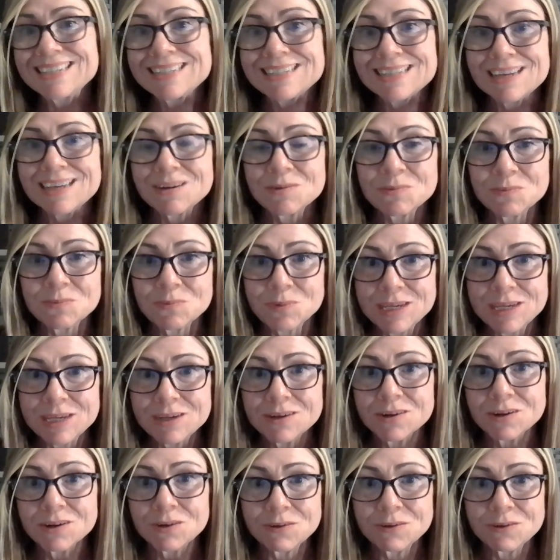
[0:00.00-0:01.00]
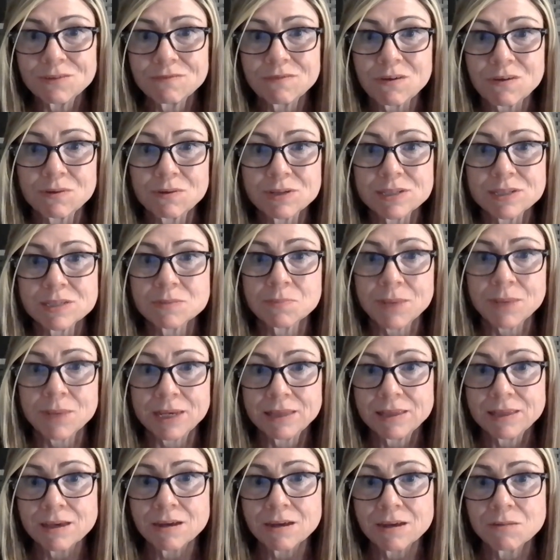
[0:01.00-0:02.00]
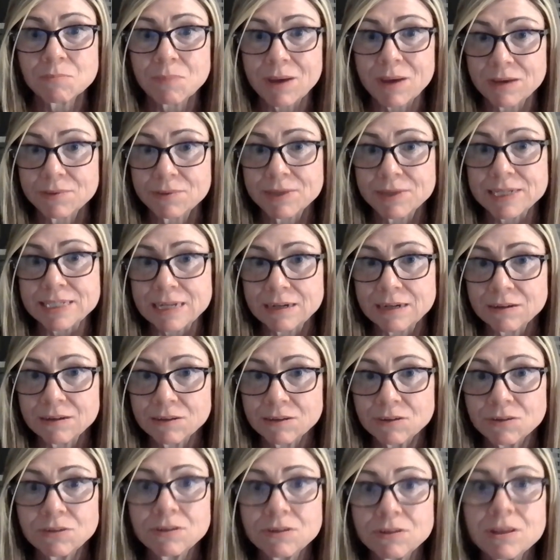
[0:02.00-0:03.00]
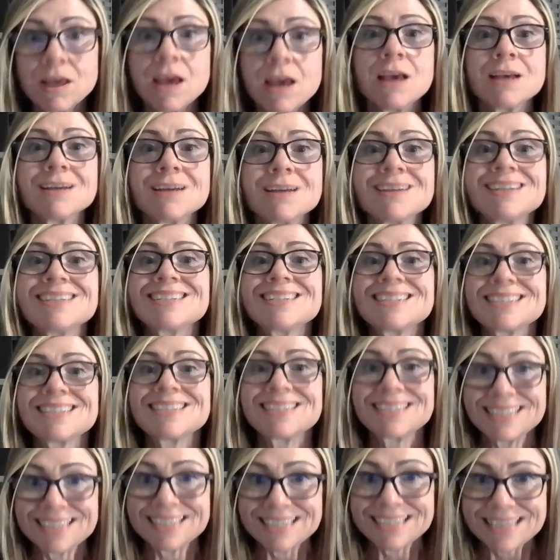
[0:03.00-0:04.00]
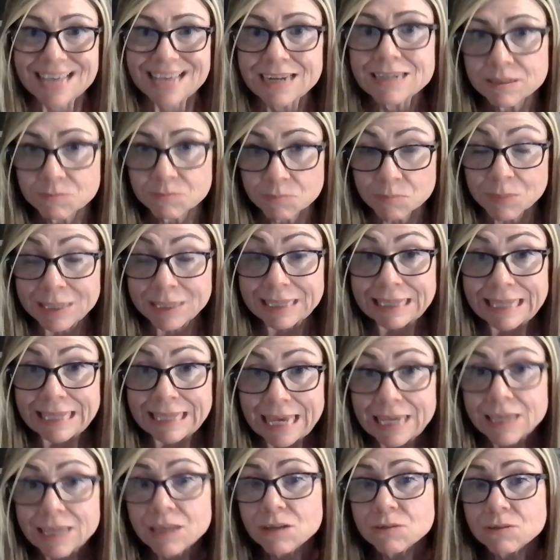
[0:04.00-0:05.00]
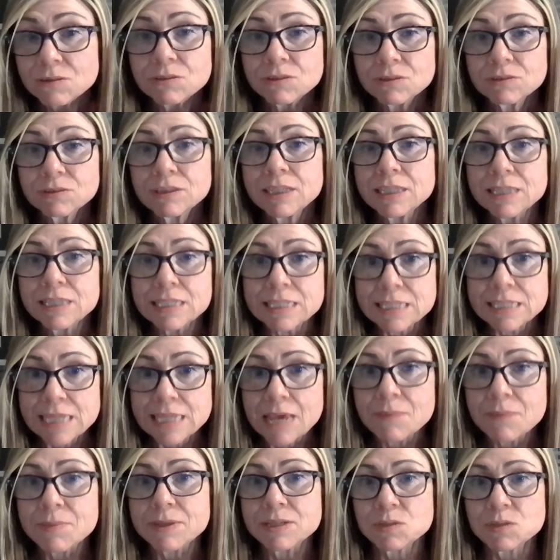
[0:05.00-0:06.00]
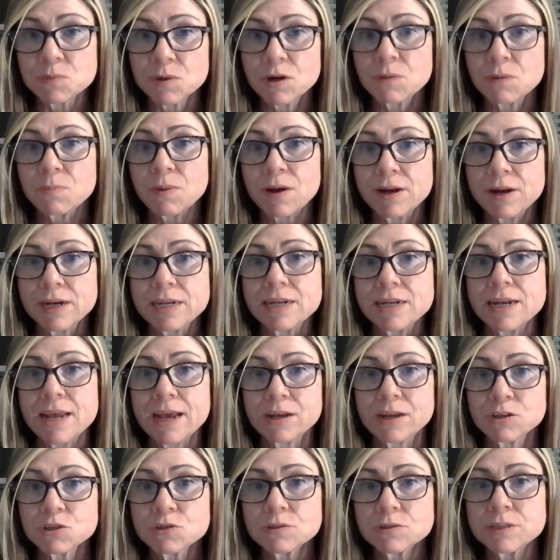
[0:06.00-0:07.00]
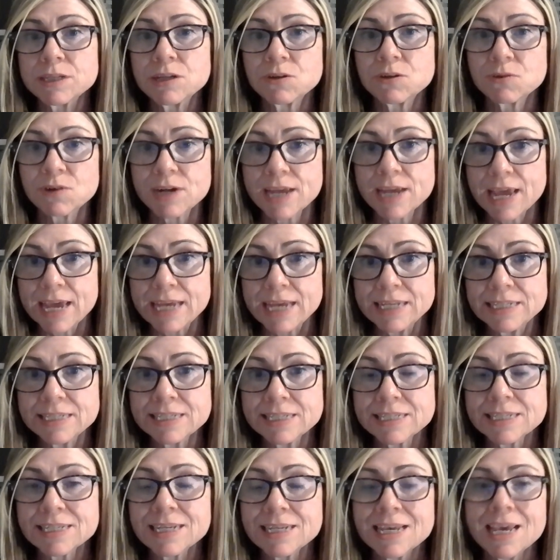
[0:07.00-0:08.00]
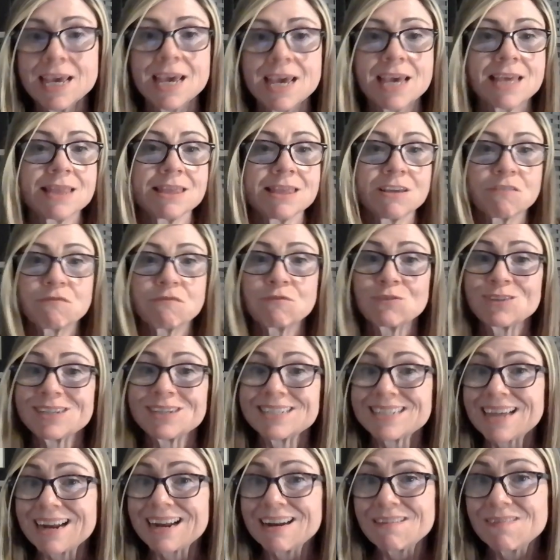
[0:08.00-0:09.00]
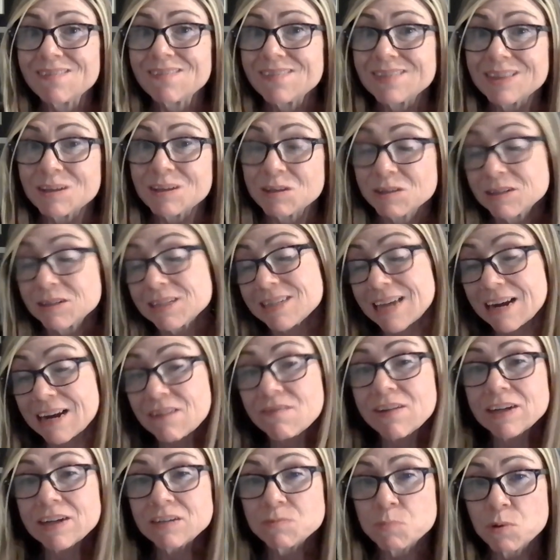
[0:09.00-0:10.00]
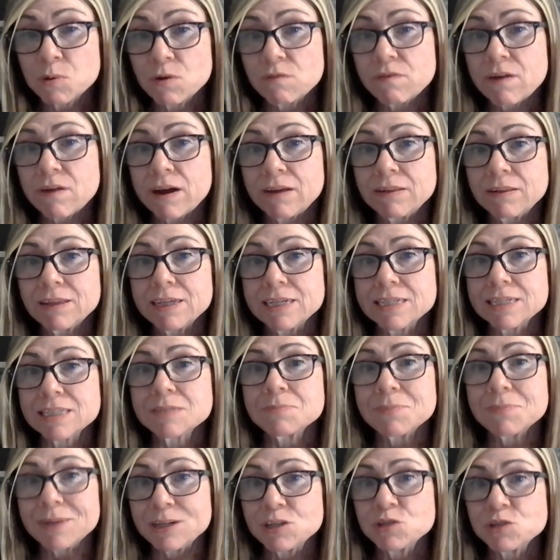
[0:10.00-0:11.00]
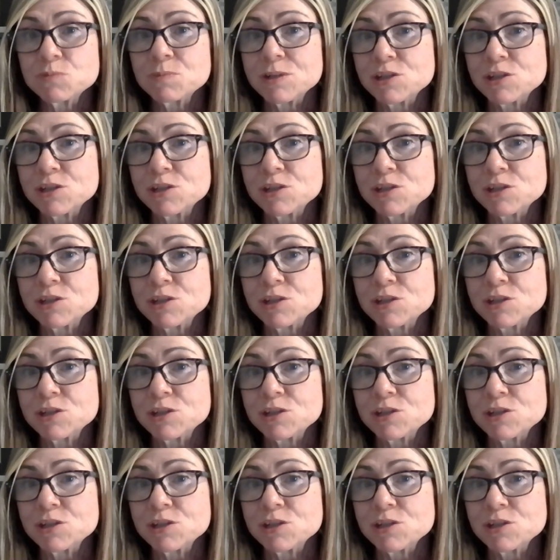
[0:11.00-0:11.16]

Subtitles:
that we are going to focus mainly on bioidentical, since that is molecularly the same as what our body naturally creates, therefore the side effect profile is much